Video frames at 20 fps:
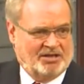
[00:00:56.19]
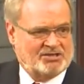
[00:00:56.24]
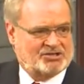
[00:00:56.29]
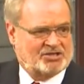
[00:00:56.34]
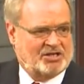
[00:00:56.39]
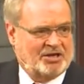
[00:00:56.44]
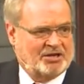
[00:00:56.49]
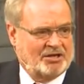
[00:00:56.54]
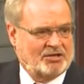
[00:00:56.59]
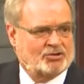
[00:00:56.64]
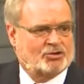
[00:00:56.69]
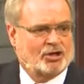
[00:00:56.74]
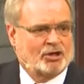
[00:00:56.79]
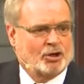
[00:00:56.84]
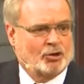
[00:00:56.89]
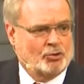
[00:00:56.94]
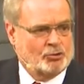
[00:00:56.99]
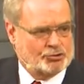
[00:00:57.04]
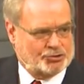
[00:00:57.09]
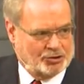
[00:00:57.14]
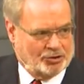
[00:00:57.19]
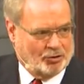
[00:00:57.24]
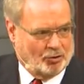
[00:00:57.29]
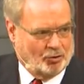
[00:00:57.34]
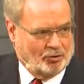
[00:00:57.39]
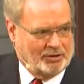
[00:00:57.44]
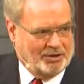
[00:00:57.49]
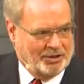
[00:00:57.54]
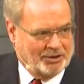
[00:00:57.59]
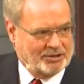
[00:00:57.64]
Pray for the man. He's
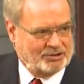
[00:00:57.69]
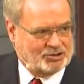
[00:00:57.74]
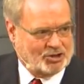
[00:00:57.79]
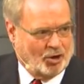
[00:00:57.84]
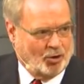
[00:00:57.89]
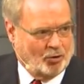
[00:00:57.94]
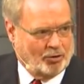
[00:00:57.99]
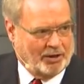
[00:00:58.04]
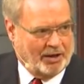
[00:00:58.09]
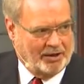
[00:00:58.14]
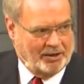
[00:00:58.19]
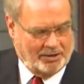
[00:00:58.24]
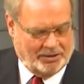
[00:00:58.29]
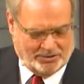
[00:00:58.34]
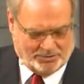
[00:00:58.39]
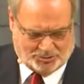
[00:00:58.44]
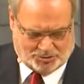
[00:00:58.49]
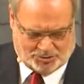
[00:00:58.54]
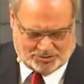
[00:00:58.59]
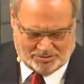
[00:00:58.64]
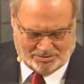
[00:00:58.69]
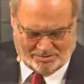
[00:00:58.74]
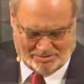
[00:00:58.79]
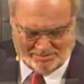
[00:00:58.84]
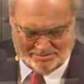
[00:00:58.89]
getting delusional in his